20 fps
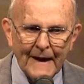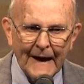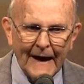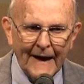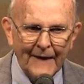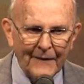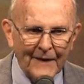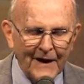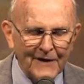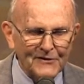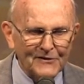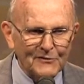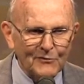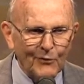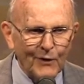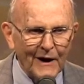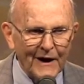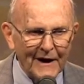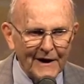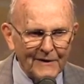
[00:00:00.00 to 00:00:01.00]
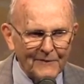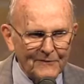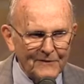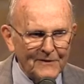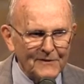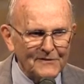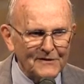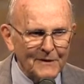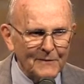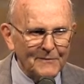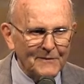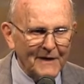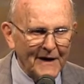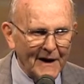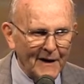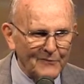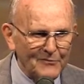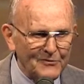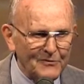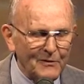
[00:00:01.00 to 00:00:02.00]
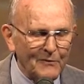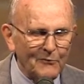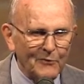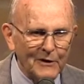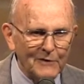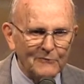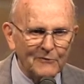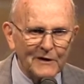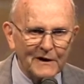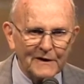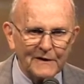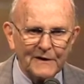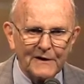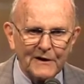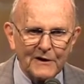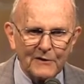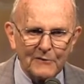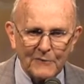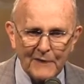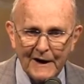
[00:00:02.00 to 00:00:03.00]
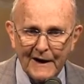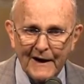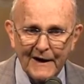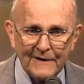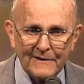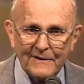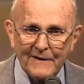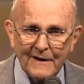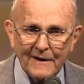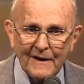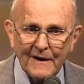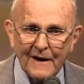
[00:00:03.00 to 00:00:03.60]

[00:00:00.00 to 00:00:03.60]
And that's why sometimes when we read the Quran,